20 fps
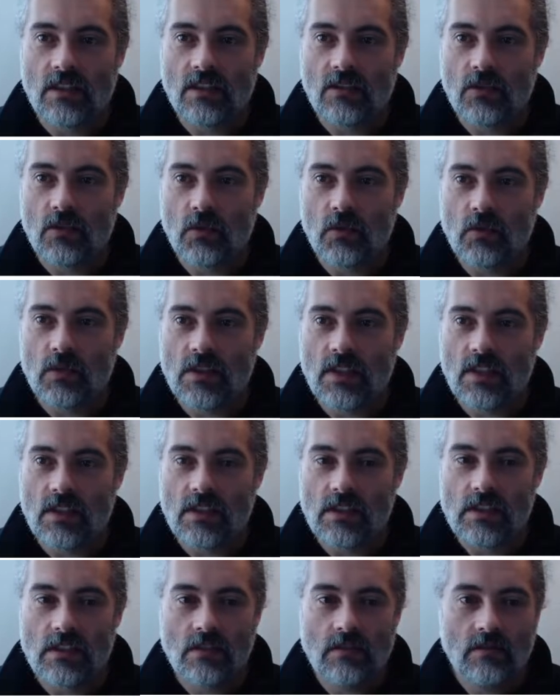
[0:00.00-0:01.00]
controls
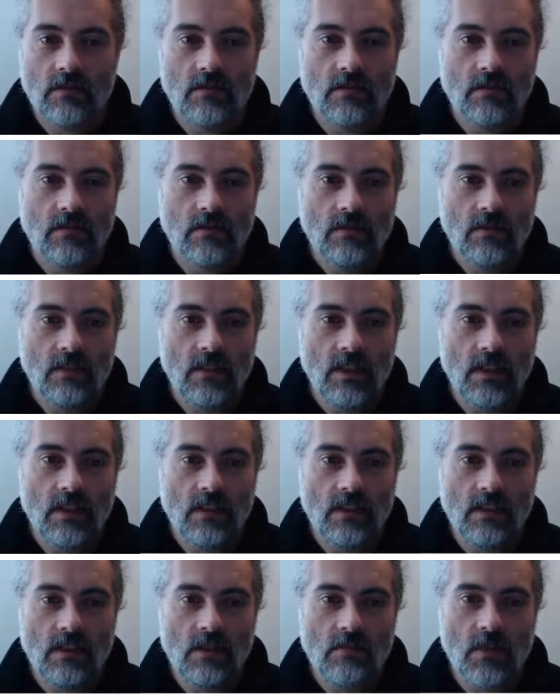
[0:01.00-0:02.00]
this
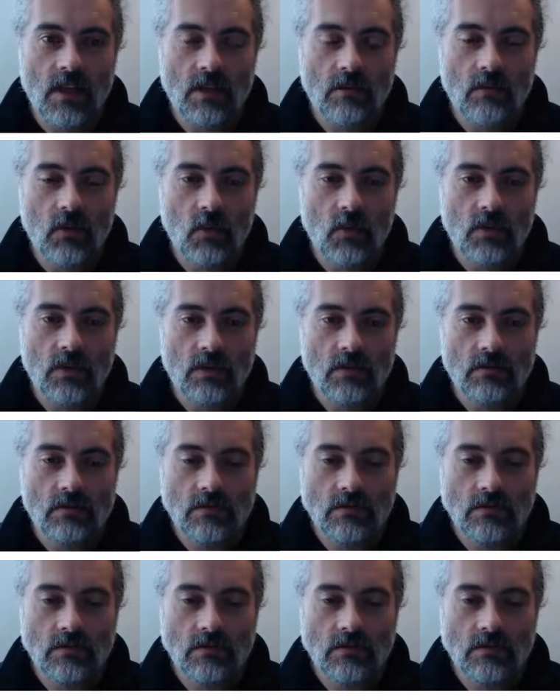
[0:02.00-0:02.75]
in debug mode.